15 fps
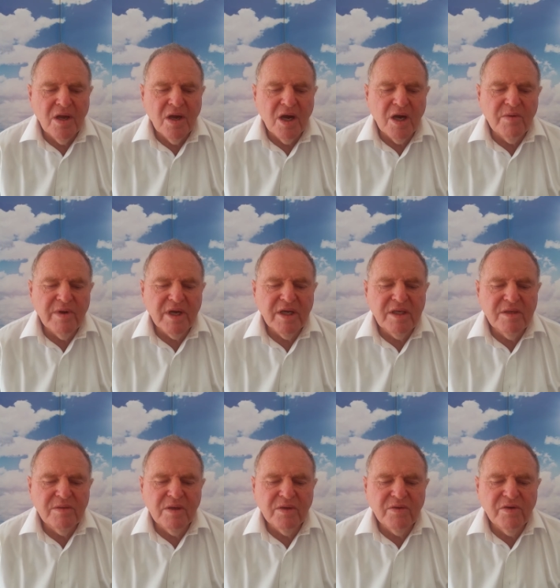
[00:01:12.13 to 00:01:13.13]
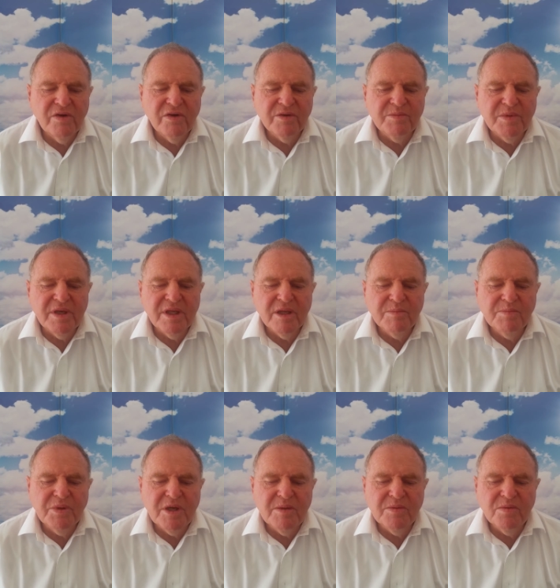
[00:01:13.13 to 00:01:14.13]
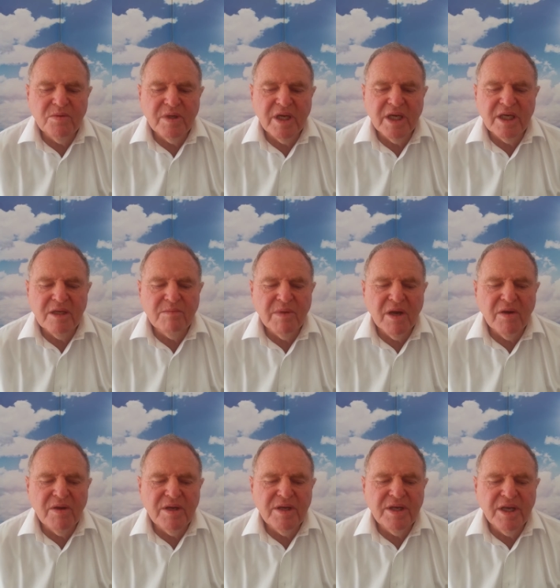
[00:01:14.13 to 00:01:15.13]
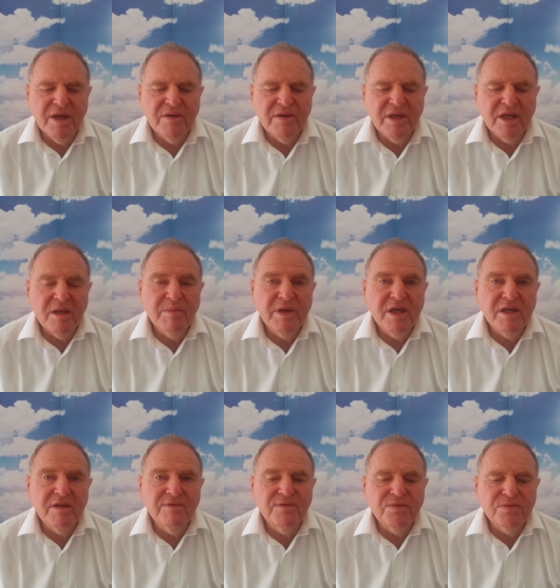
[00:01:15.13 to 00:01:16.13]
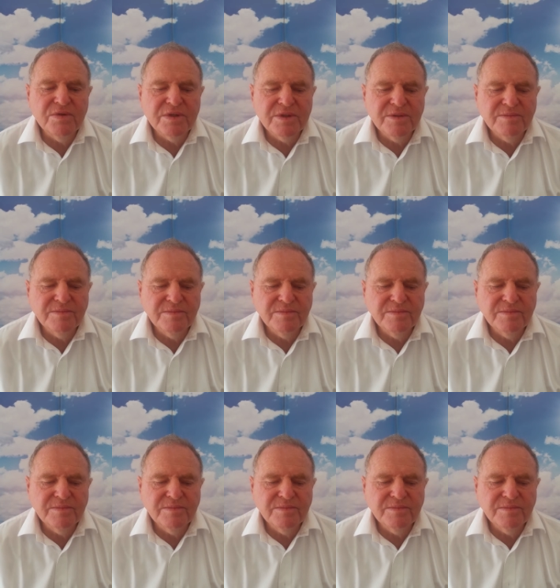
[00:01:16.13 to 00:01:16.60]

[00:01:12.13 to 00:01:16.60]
I reckon you'll agree with me that people getting married don't think about divorce.